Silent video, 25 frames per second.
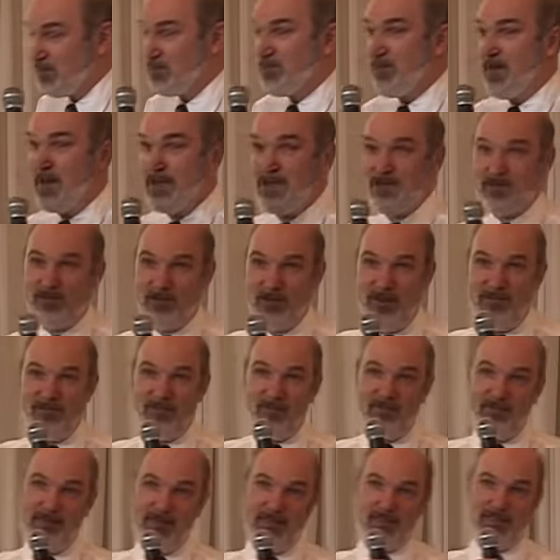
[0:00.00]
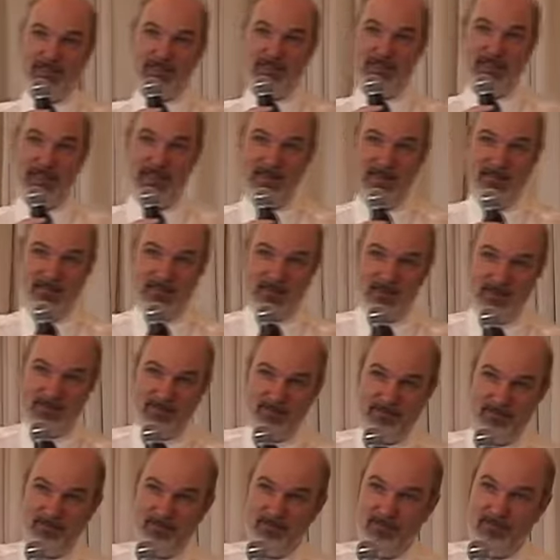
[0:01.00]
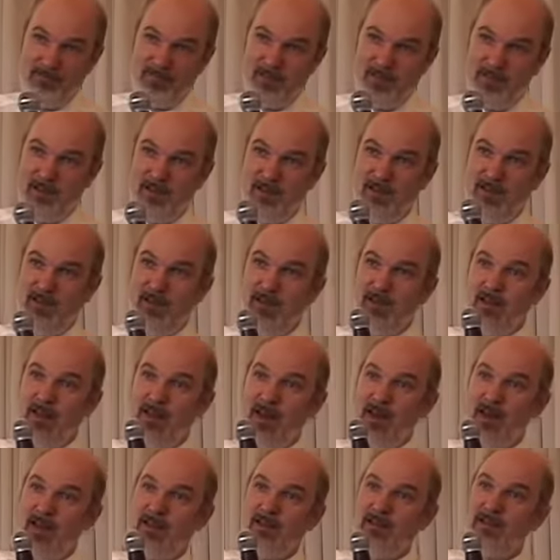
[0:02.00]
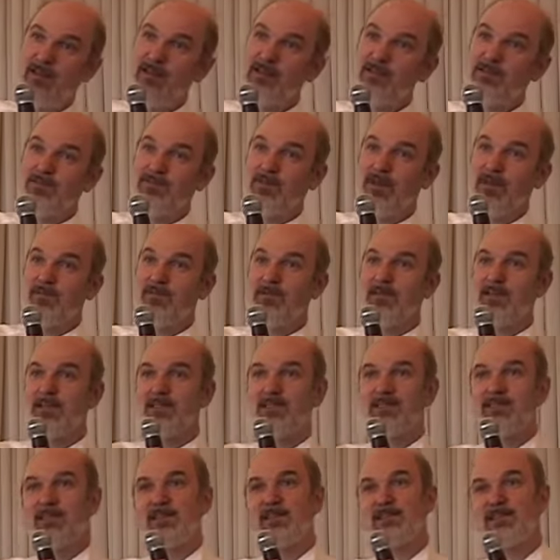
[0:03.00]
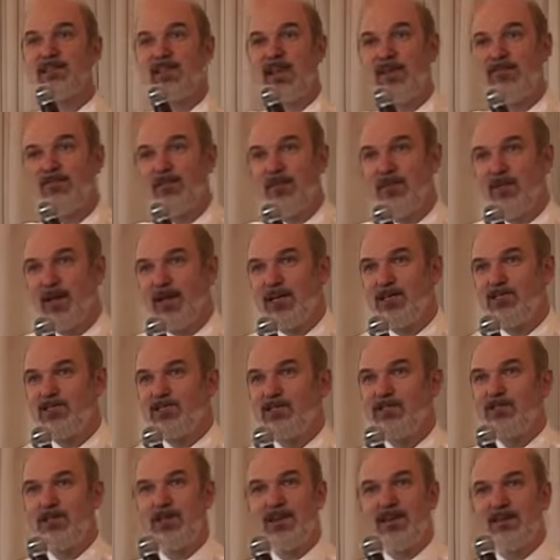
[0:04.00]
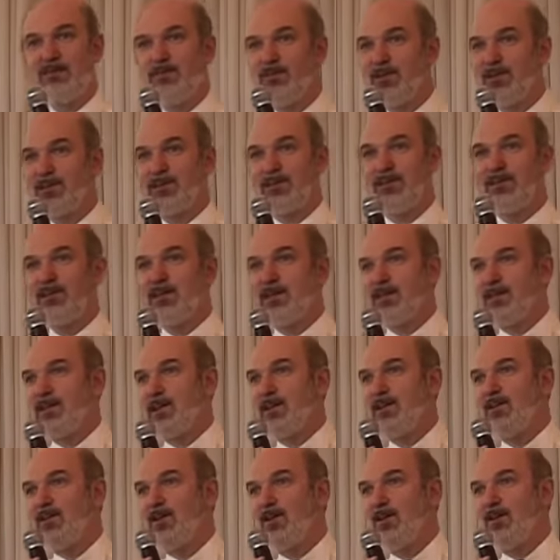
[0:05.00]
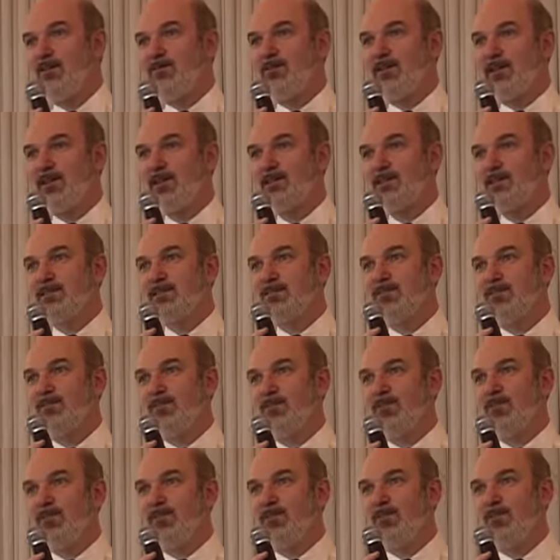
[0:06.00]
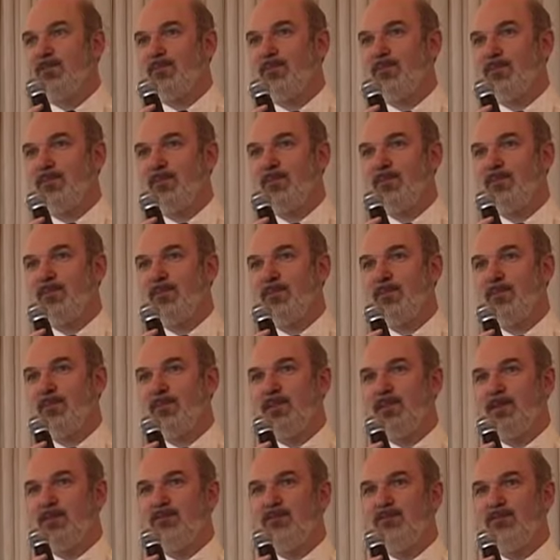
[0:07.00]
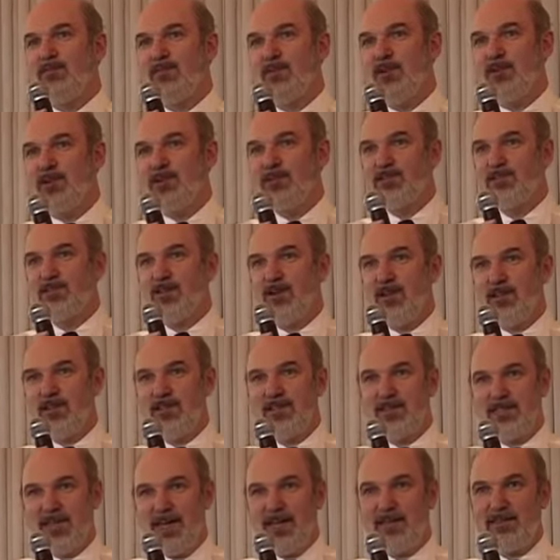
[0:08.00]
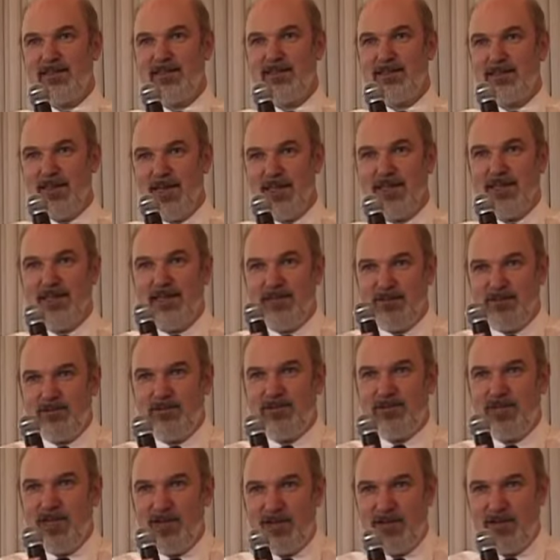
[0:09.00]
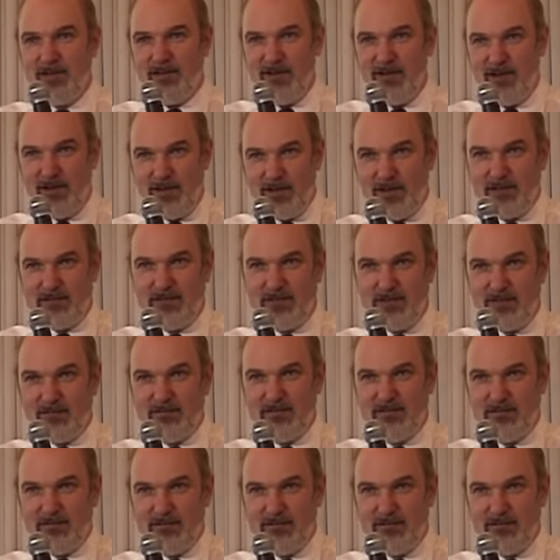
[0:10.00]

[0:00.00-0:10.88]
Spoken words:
goes back to Reformation times. And in this family, since Reformation, it was clear that always the first or the second son had to study theology.